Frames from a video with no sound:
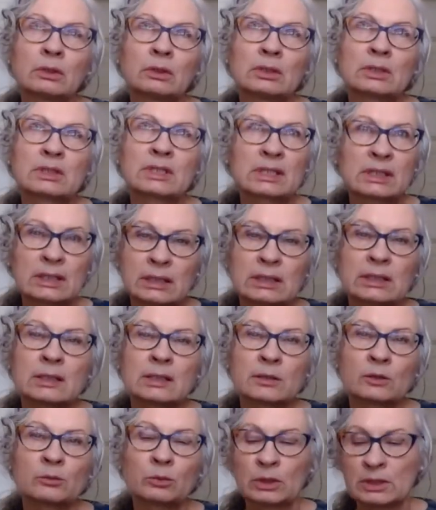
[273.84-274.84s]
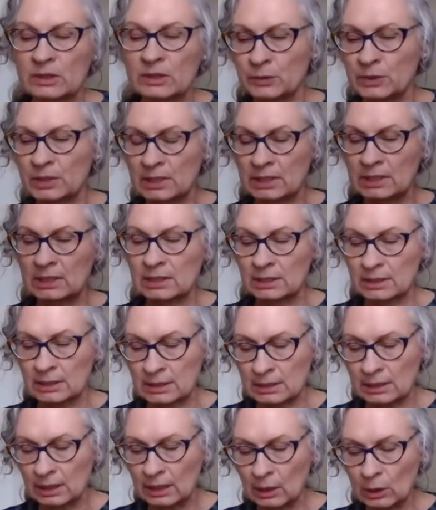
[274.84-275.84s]
studies on breast
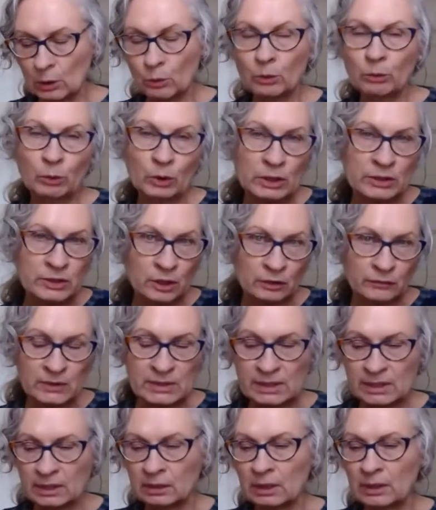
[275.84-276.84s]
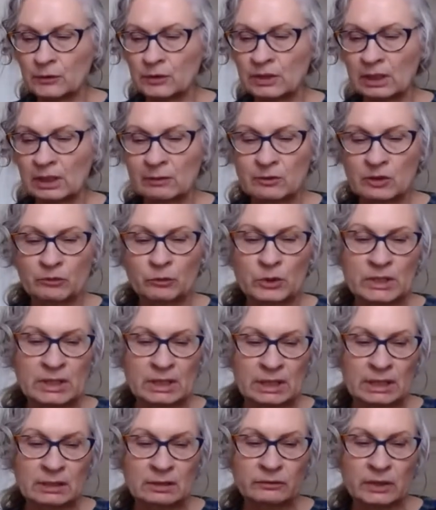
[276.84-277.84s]
prosthesis, whereas obviously in other types of
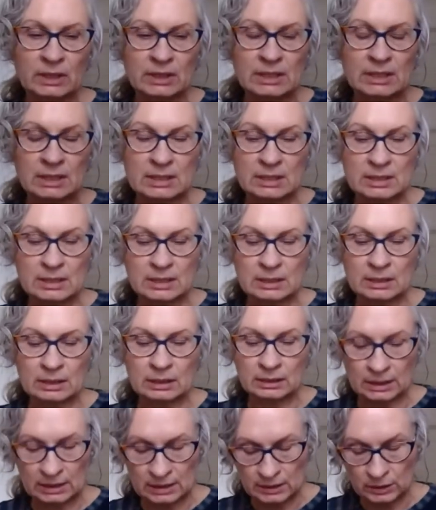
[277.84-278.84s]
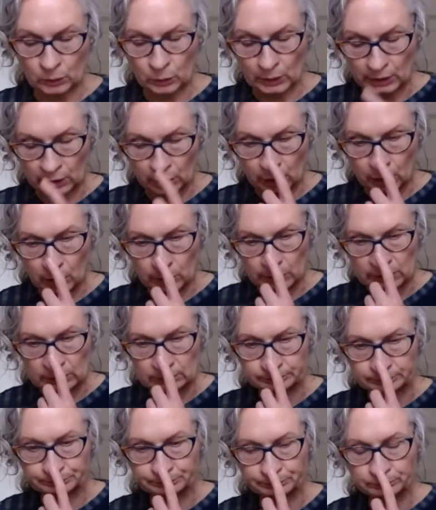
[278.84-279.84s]
prosthetic devices, it's quite
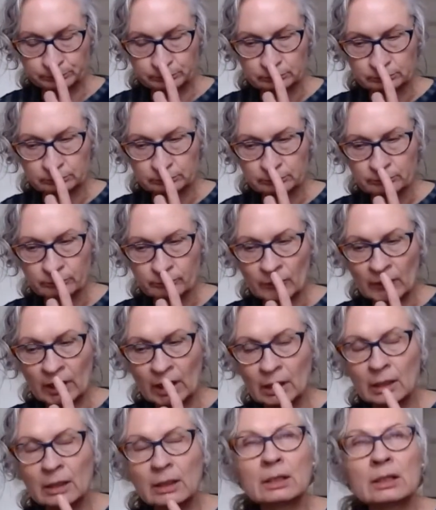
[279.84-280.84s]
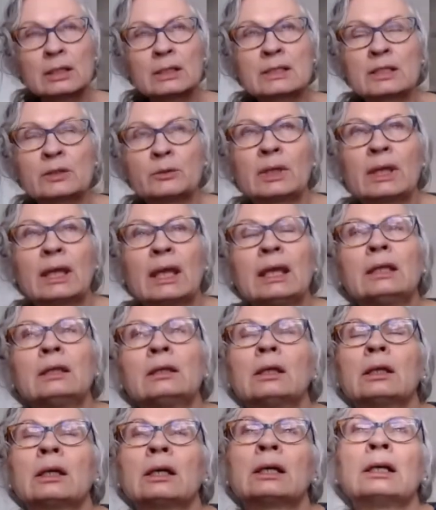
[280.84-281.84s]
common. So
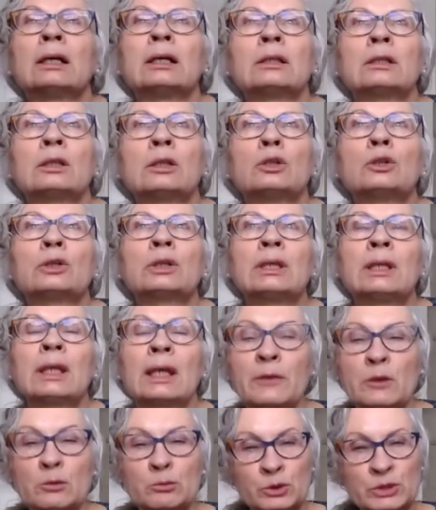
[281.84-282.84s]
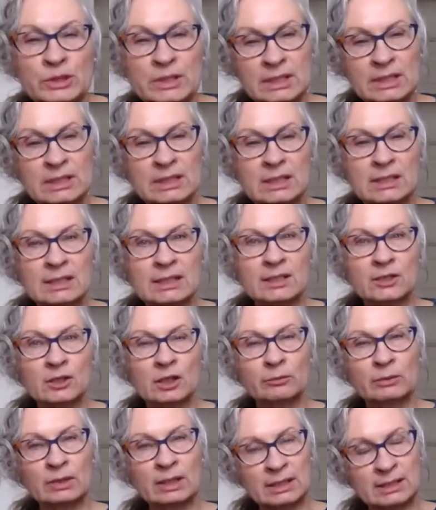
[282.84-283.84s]
again, looking at the prostheses is
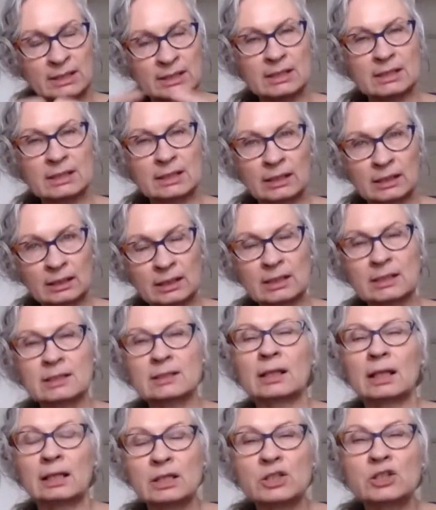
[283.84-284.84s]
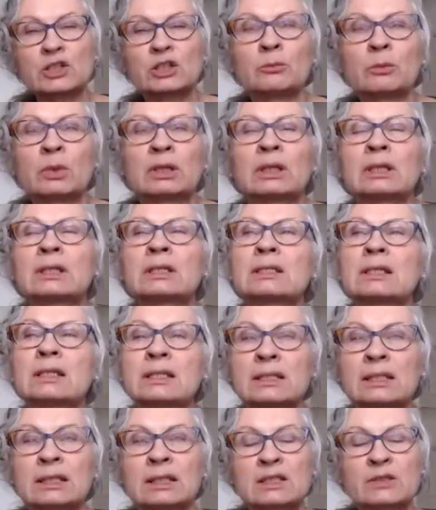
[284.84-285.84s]
not existing in isolation, but
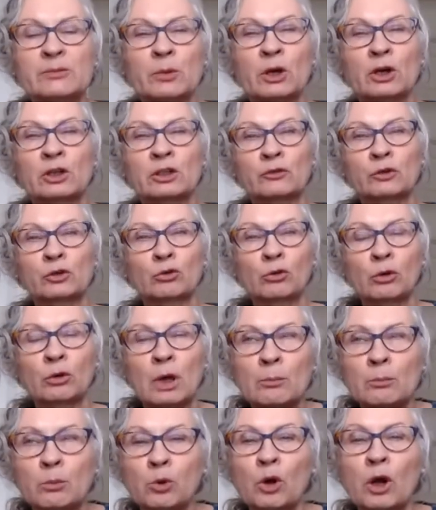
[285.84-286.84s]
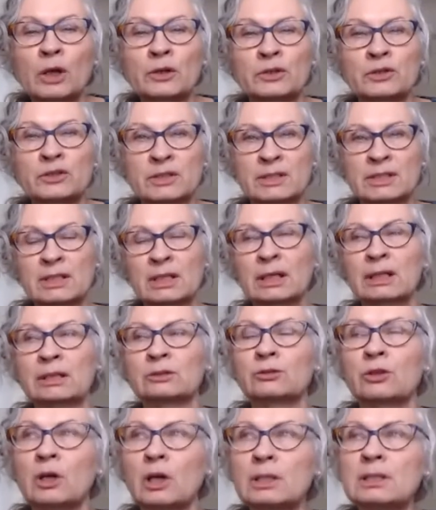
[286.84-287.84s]
existing as part of a broader societal
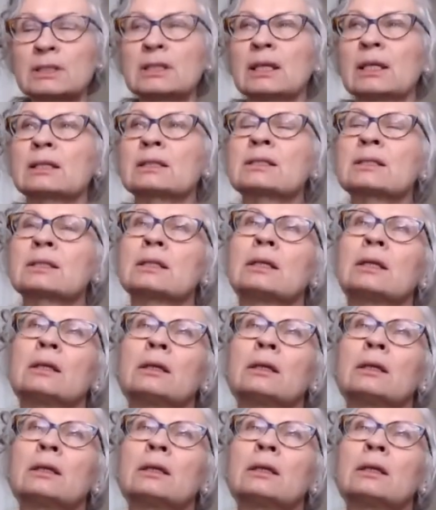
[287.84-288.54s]
context,